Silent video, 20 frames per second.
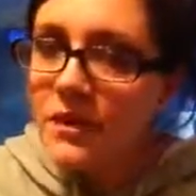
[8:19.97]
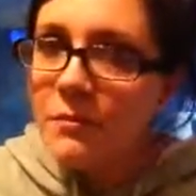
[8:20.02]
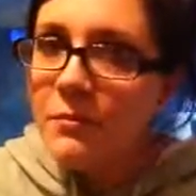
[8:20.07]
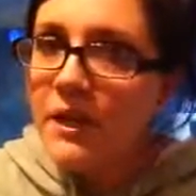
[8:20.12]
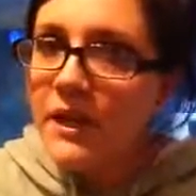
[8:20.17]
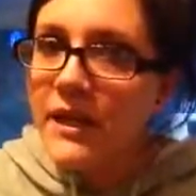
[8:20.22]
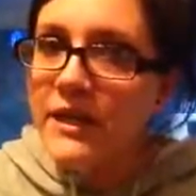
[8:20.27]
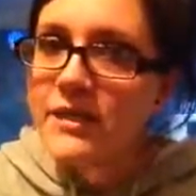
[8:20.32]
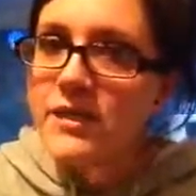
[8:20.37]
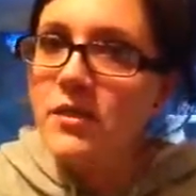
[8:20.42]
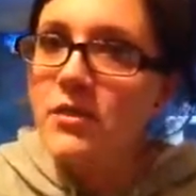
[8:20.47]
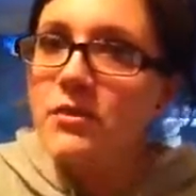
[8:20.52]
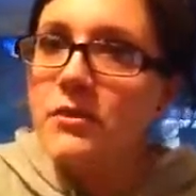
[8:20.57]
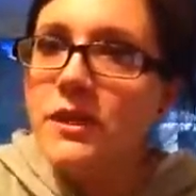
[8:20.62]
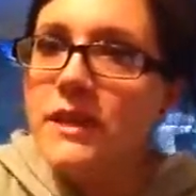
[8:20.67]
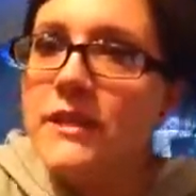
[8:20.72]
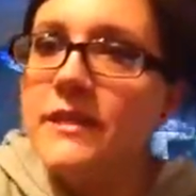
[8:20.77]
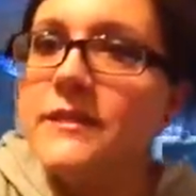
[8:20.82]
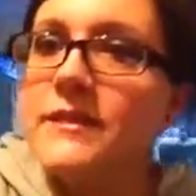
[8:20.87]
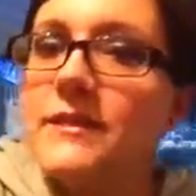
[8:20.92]
but as
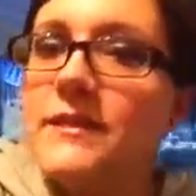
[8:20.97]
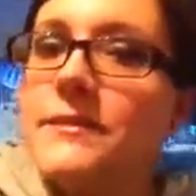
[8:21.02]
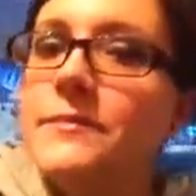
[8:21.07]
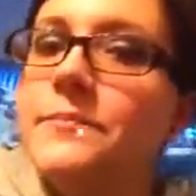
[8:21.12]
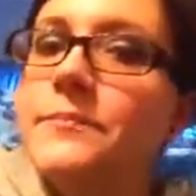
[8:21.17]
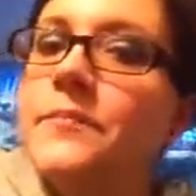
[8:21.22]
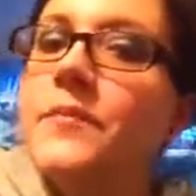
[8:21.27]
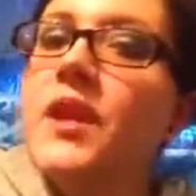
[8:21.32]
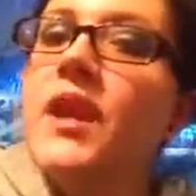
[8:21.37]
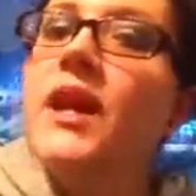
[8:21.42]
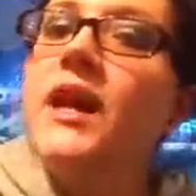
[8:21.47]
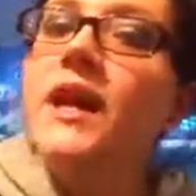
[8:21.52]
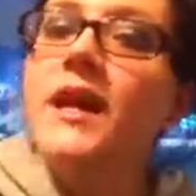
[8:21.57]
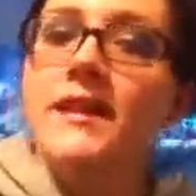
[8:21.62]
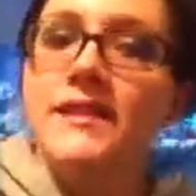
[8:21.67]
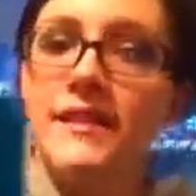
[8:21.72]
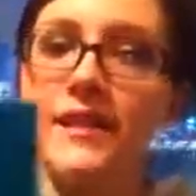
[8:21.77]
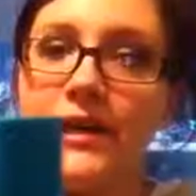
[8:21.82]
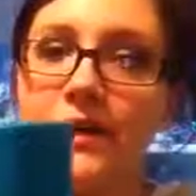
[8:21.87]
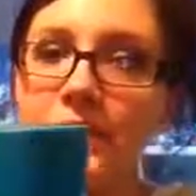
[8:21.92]
always,
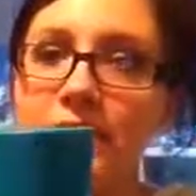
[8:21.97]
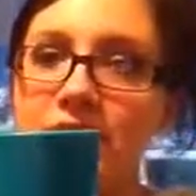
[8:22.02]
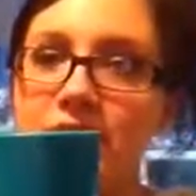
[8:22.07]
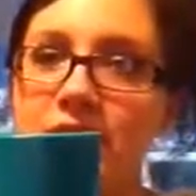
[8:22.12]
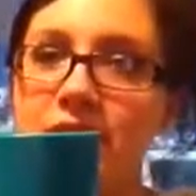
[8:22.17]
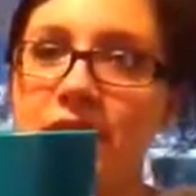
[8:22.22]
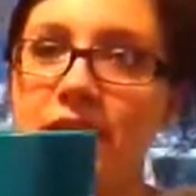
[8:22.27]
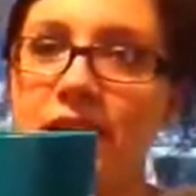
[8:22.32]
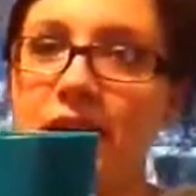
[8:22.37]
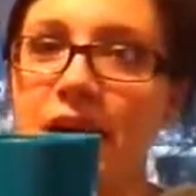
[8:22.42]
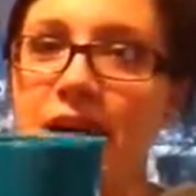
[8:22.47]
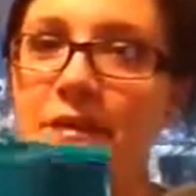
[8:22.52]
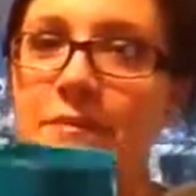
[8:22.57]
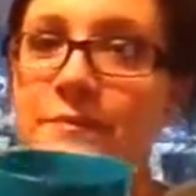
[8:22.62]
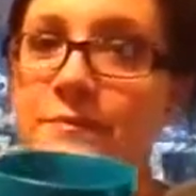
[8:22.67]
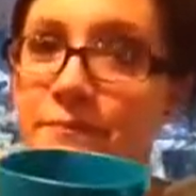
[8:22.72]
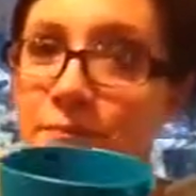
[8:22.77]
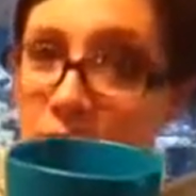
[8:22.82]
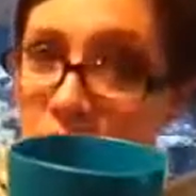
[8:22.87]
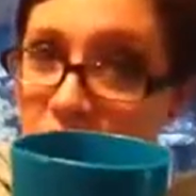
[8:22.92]
as I always say,
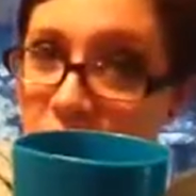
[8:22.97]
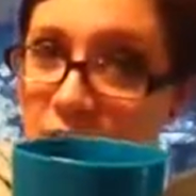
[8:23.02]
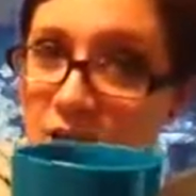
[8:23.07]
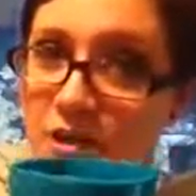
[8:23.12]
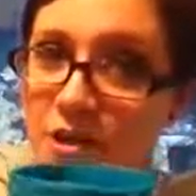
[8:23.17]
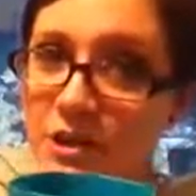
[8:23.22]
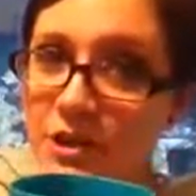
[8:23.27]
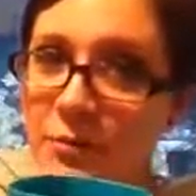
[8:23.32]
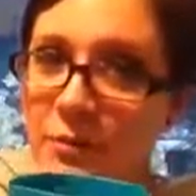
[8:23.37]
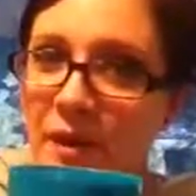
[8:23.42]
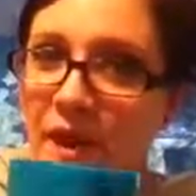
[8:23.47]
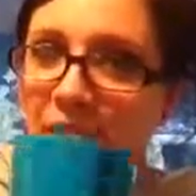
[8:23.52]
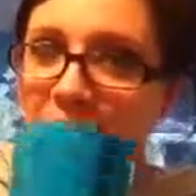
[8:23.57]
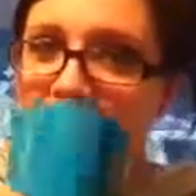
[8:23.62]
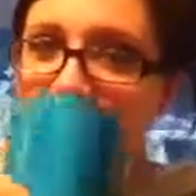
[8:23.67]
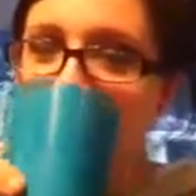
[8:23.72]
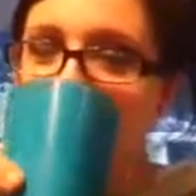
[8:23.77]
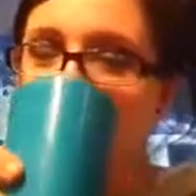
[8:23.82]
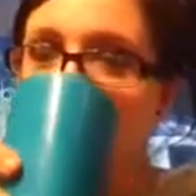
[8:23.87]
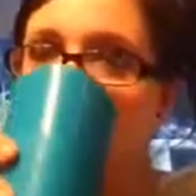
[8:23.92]
clear your
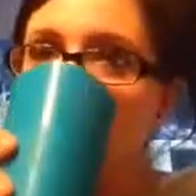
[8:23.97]
palate.